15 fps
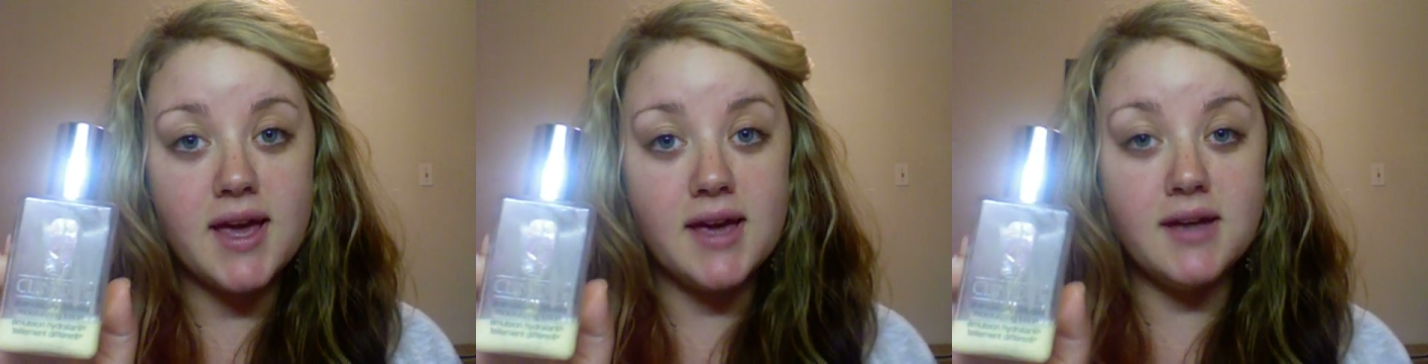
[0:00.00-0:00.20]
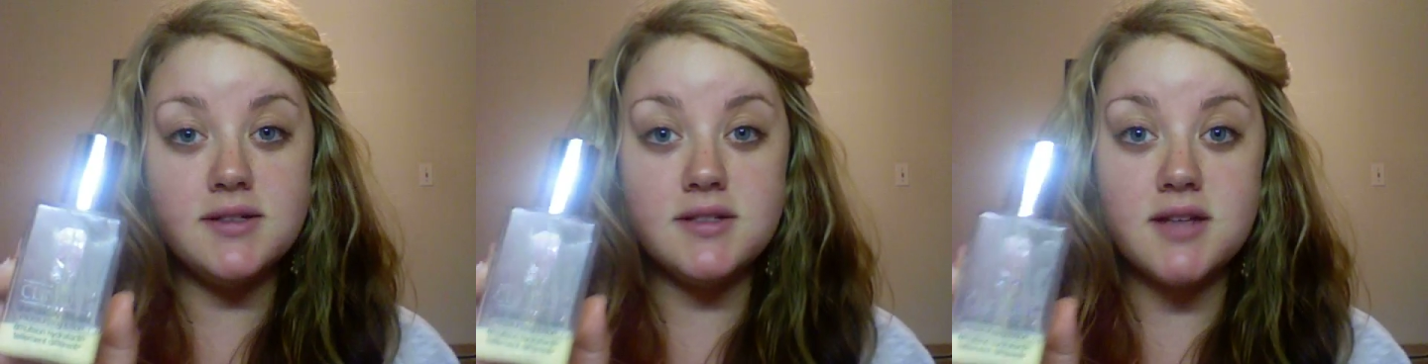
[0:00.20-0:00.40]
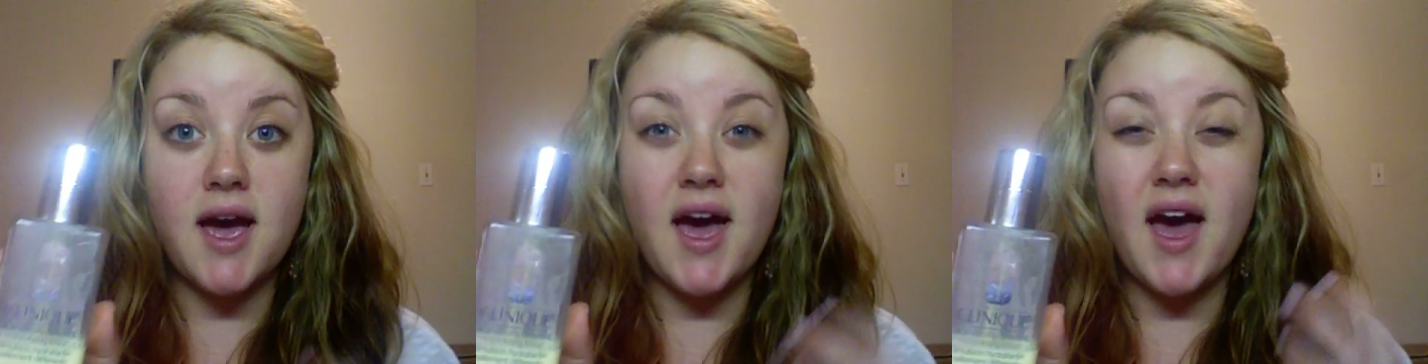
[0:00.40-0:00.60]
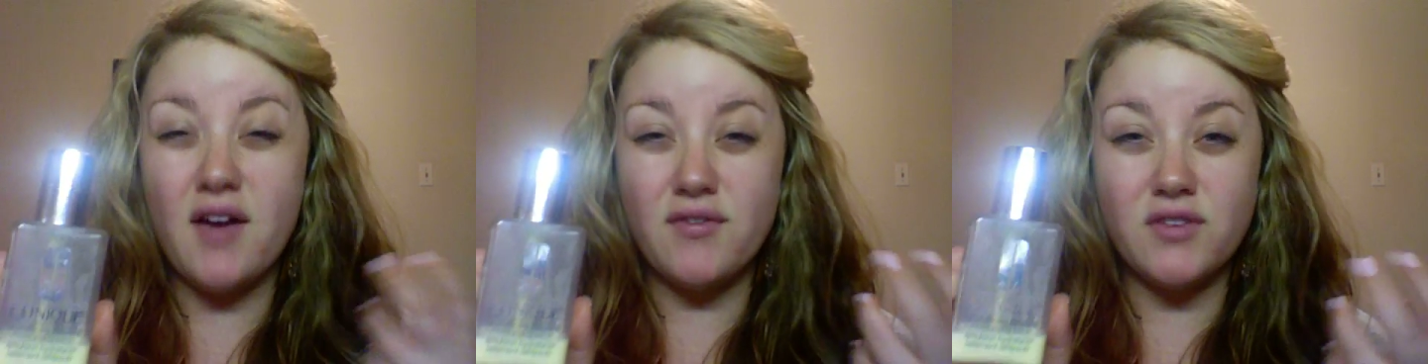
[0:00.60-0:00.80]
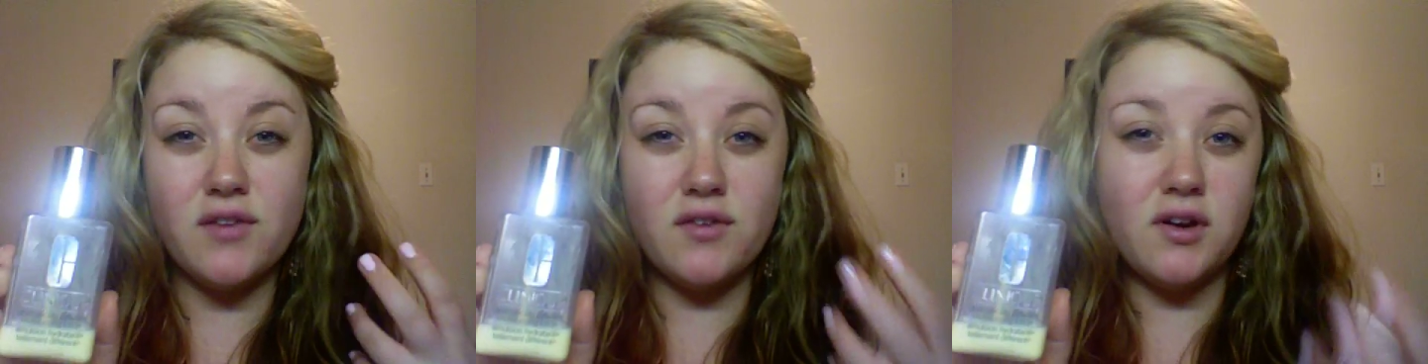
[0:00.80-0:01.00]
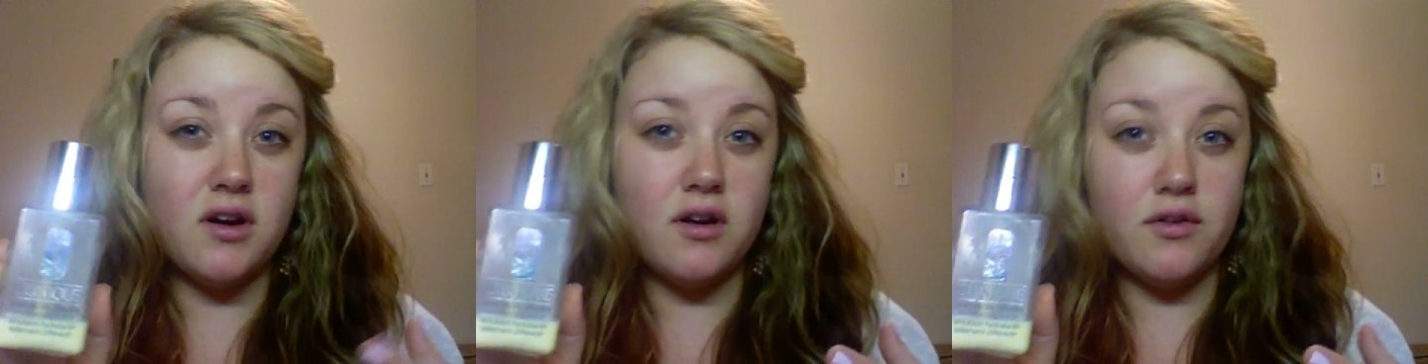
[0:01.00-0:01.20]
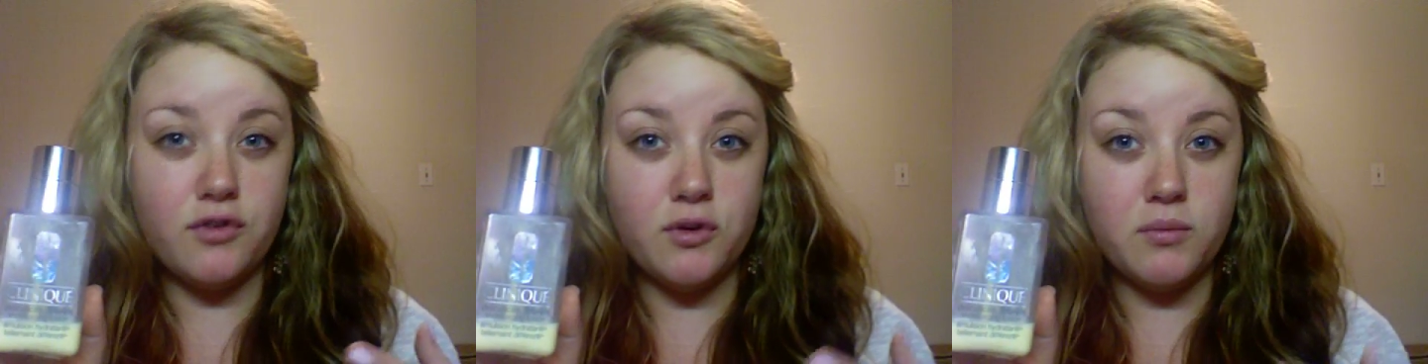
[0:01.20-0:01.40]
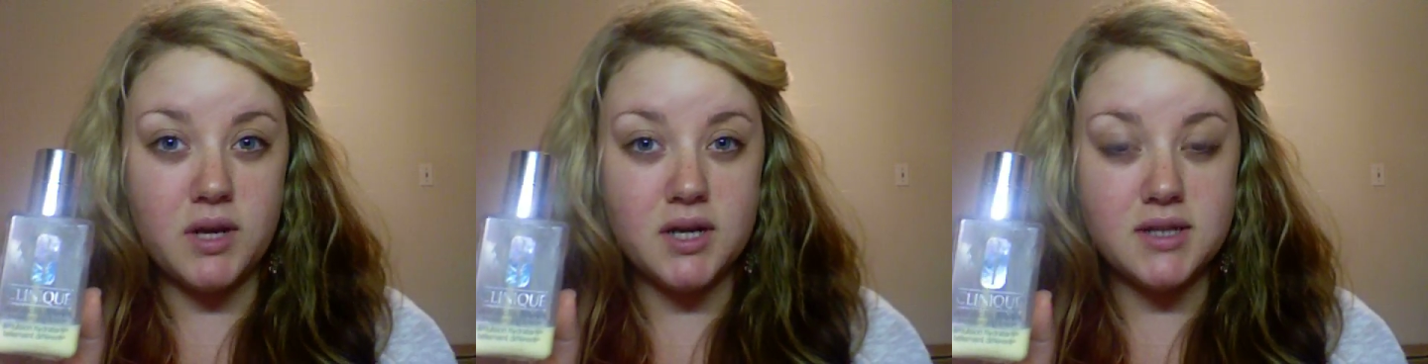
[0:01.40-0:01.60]
and have given it a
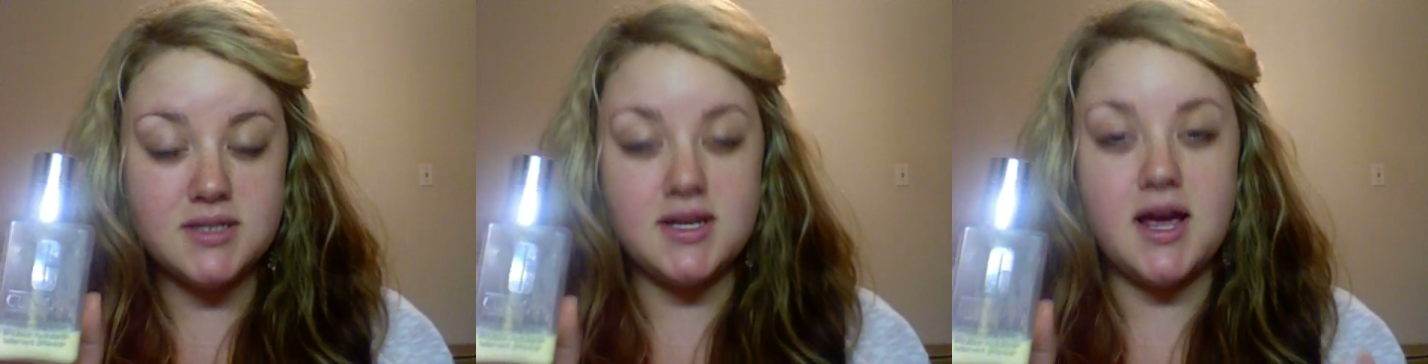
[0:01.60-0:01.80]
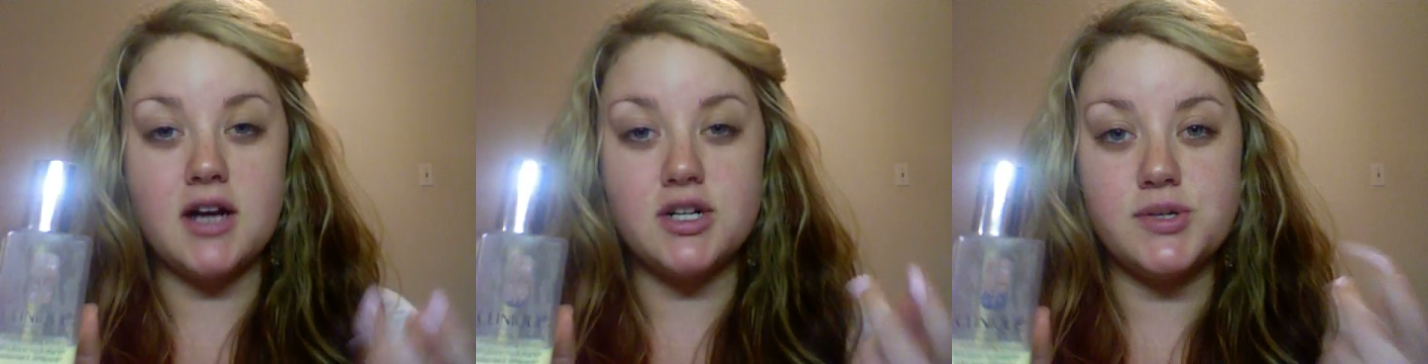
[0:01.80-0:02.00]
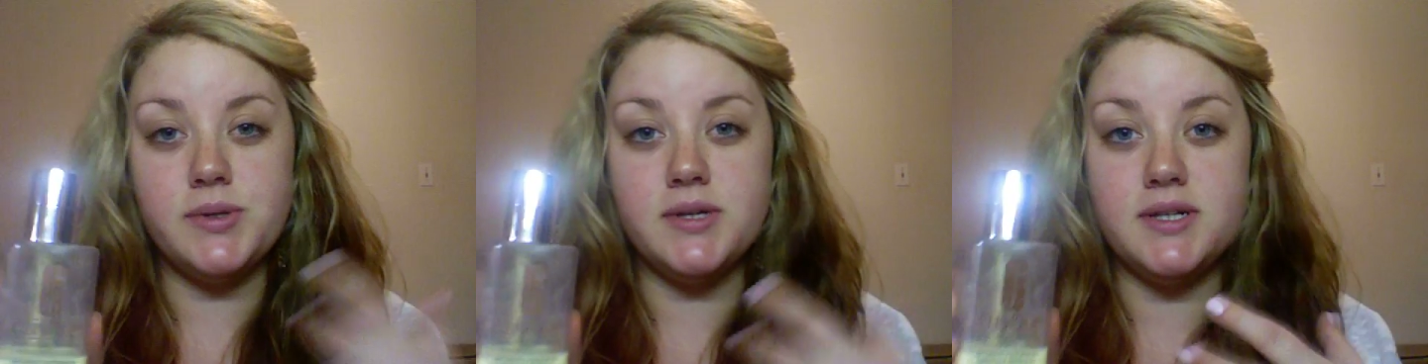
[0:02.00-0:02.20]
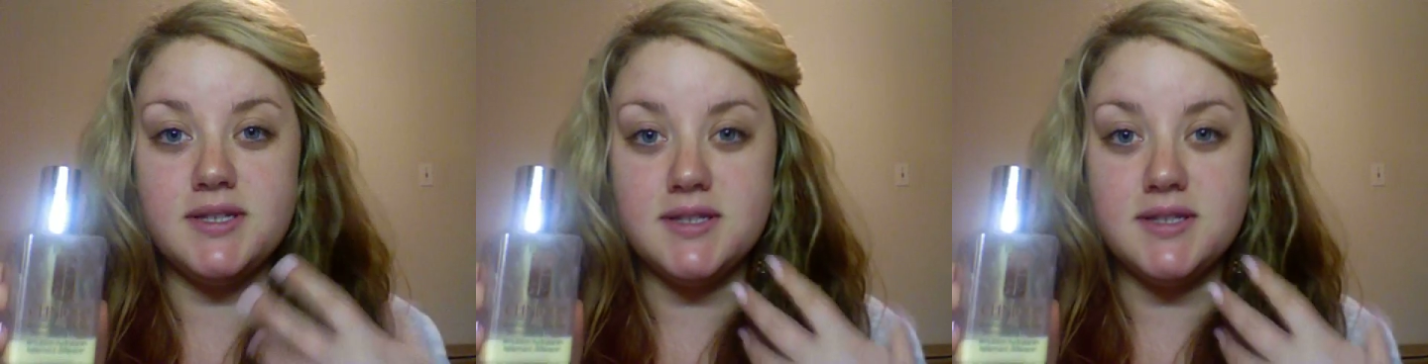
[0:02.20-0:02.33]
few minutes to actually